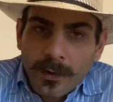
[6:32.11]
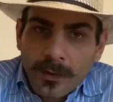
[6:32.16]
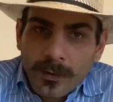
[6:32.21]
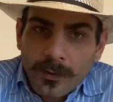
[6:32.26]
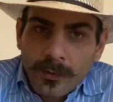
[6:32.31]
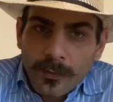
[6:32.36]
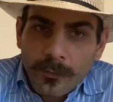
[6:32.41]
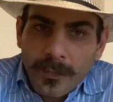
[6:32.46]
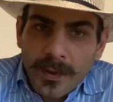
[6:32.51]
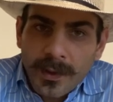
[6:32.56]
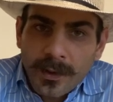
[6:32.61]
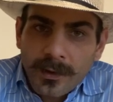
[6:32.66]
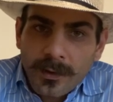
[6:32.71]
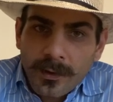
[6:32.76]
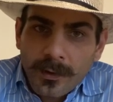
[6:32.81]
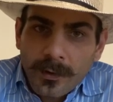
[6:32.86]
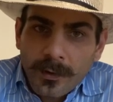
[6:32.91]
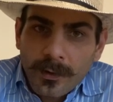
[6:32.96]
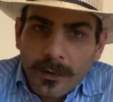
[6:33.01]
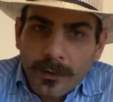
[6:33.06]

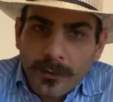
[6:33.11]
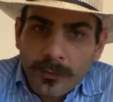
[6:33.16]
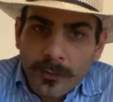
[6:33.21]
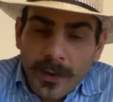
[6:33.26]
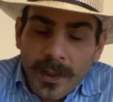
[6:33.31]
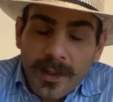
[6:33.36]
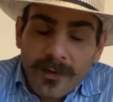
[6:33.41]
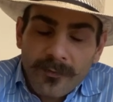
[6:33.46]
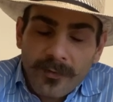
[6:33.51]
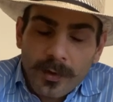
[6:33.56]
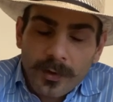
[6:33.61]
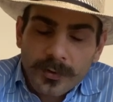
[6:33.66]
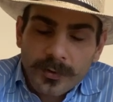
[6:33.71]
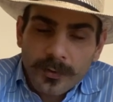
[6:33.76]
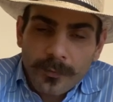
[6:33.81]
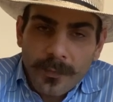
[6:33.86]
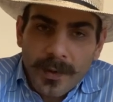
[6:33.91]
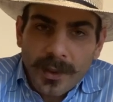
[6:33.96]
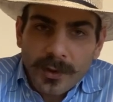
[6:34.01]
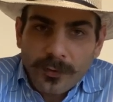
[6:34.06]
do have
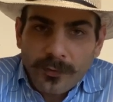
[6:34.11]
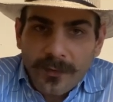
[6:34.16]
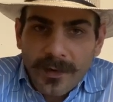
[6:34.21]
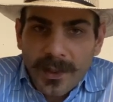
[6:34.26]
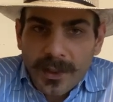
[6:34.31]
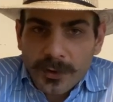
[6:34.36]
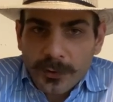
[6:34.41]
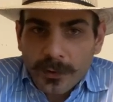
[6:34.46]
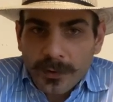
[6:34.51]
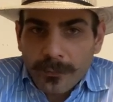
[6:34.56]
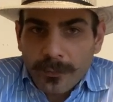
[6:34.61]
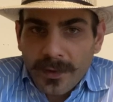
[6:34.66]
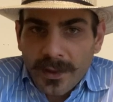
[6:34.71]
also manufacturing